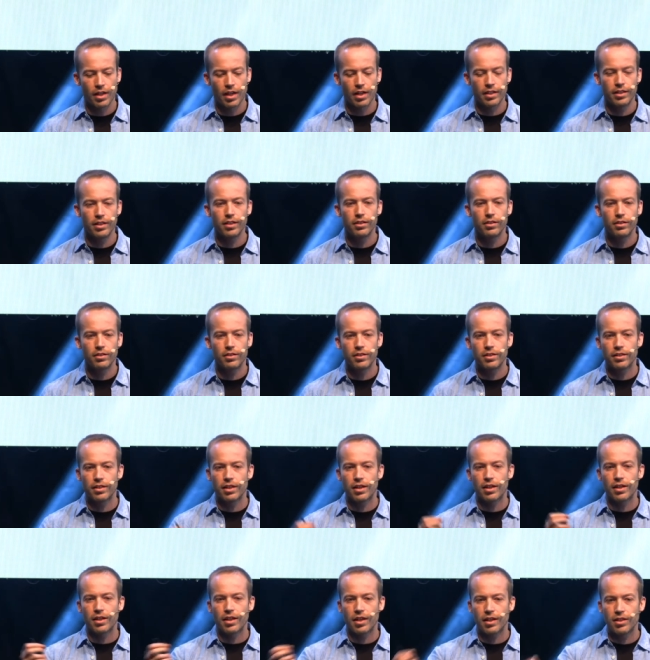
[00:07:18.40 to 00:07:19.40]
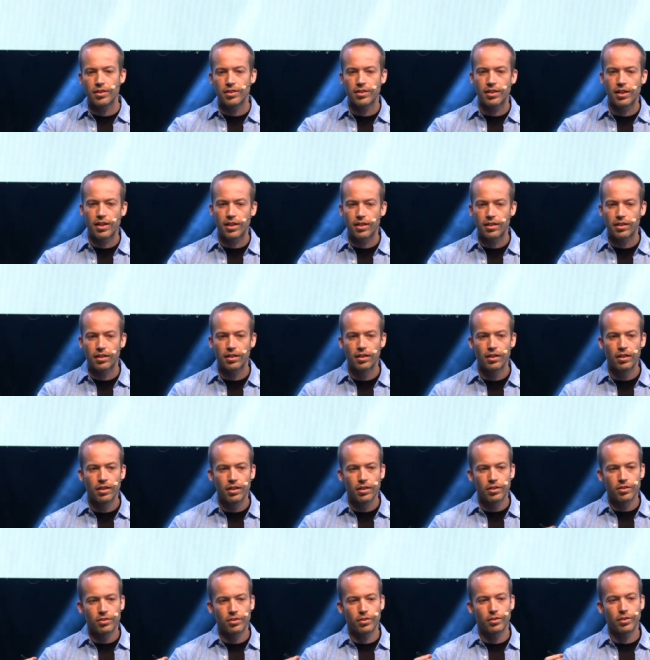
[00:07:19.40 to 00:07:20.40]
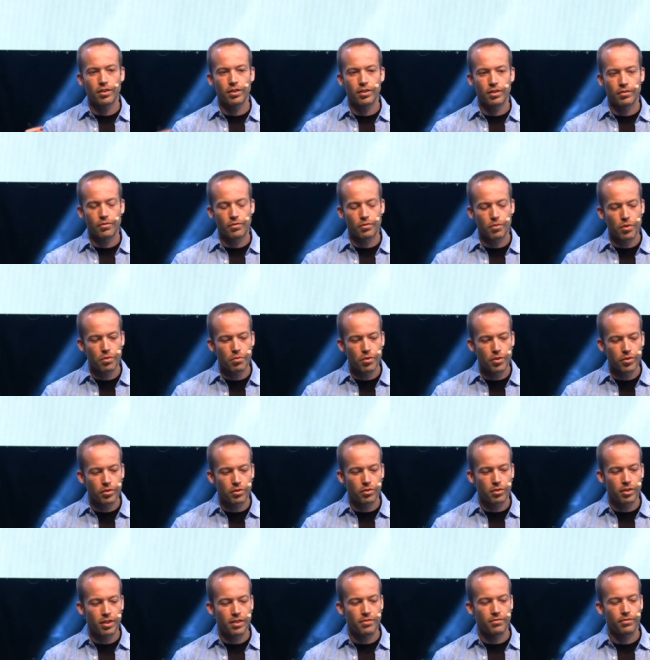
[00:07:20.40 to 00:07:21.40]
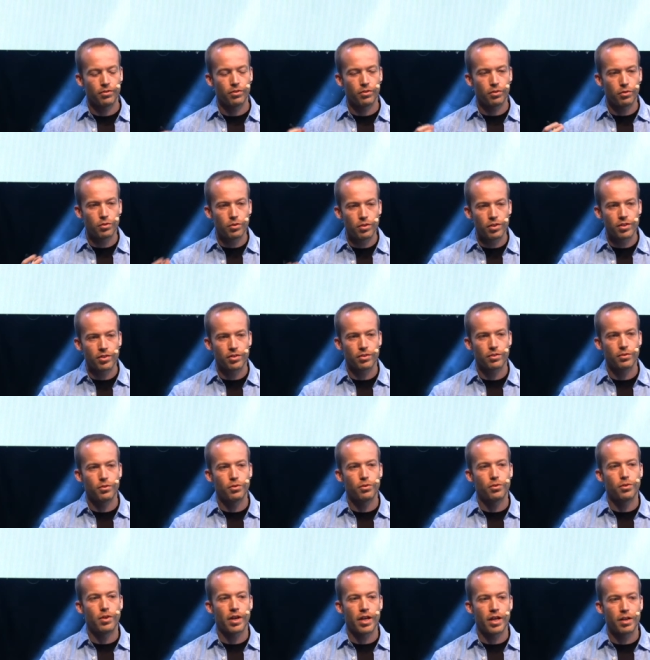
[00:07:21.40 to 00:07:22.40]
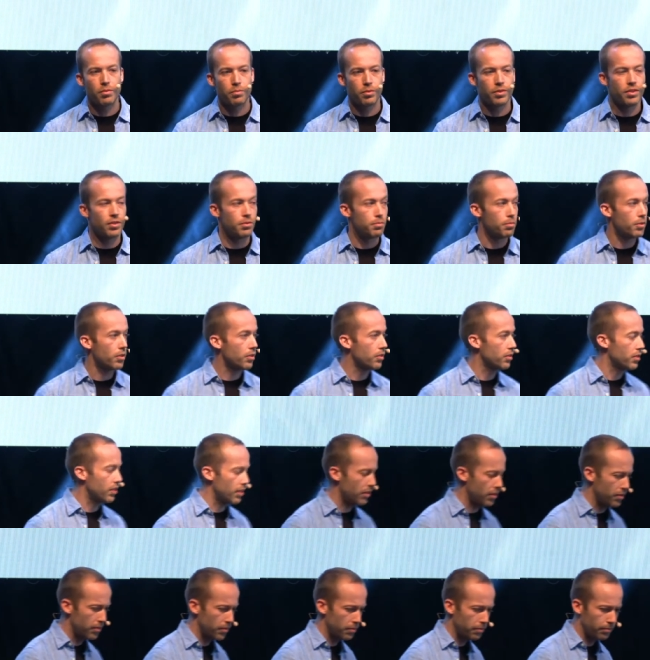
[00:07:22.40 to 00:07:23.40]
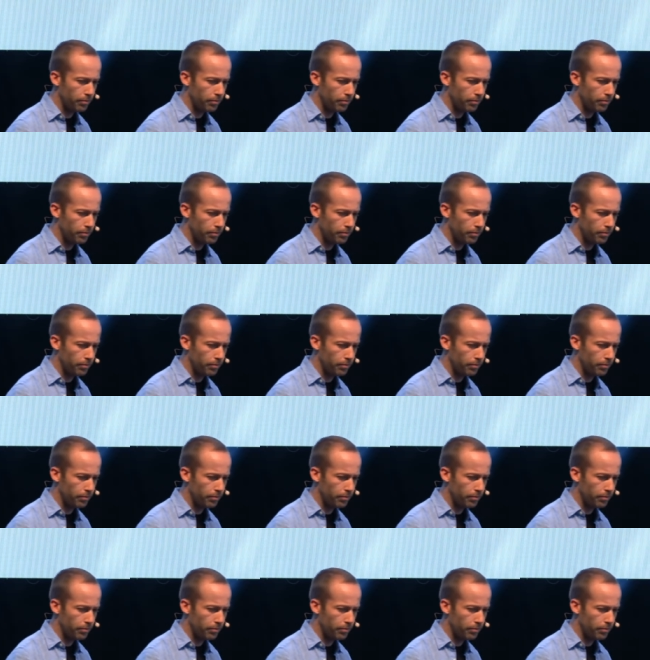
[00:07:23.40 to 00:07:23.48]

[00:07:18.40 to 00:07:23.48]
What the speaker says: needle into a haystack. So the, we want to give tools to help this process.